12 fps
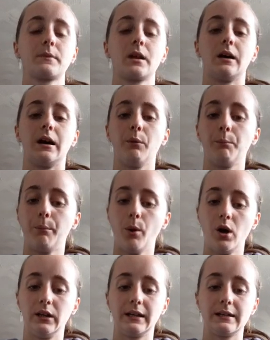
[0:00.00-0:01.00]
I'll put
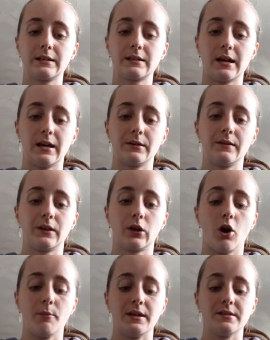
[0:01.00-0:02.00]
a link down in the
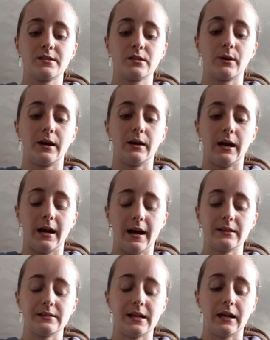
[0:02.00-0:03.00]
comments to a
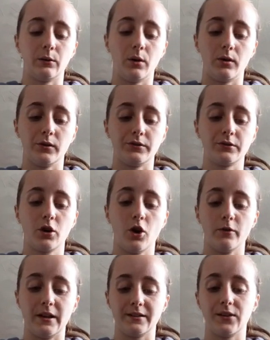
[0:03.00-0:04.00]
handout on core
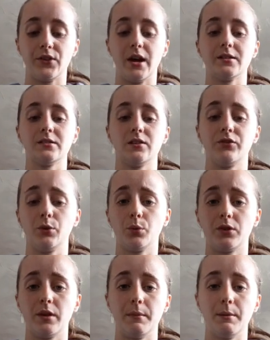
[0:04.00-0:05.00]
exercises if you want
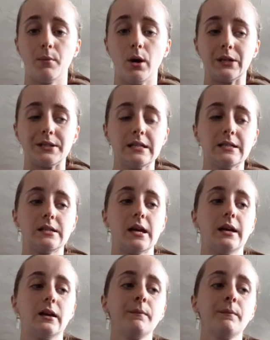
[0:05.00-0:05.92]
them in more detail.